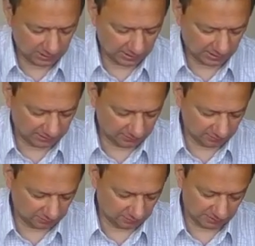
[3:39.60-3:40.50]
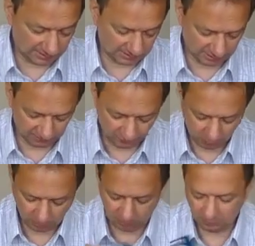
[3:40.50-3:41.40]
and excellent
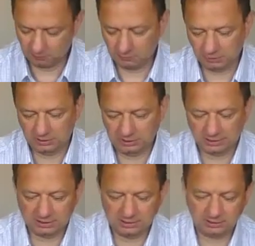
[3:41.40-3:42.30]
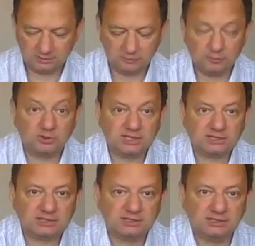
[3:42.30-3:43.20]
work. As you can
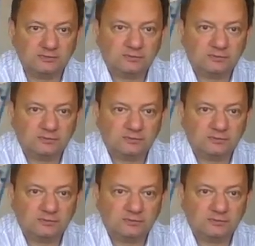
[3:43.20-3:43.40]
see,